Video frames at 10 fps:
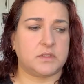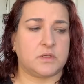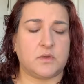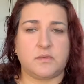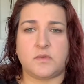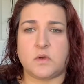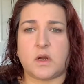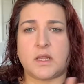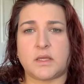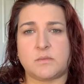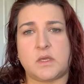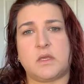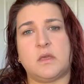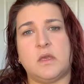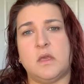So if you are like
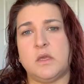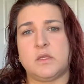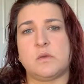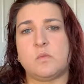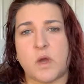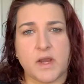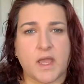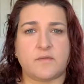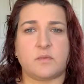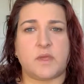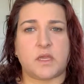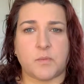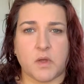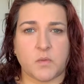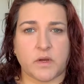me, you want to have your
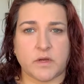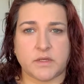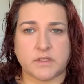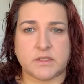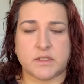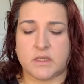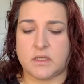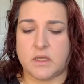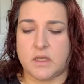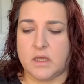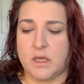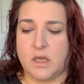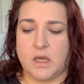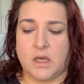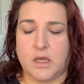makeup on while you're at Disney.
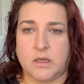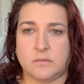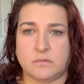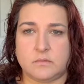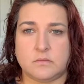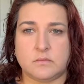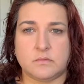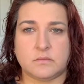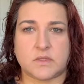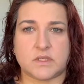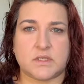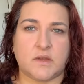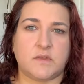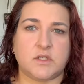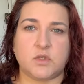The
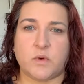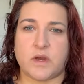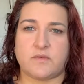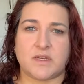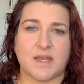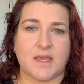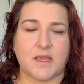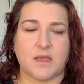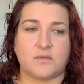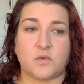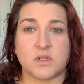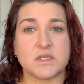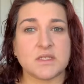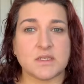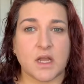stuff that you wear every day,
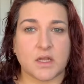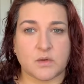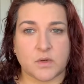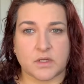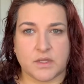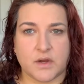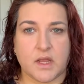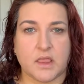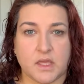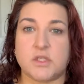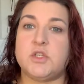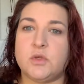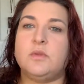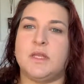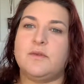unfortunately, is not going to work there unless
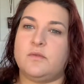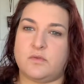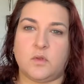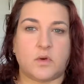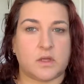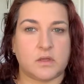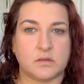you live in Florida.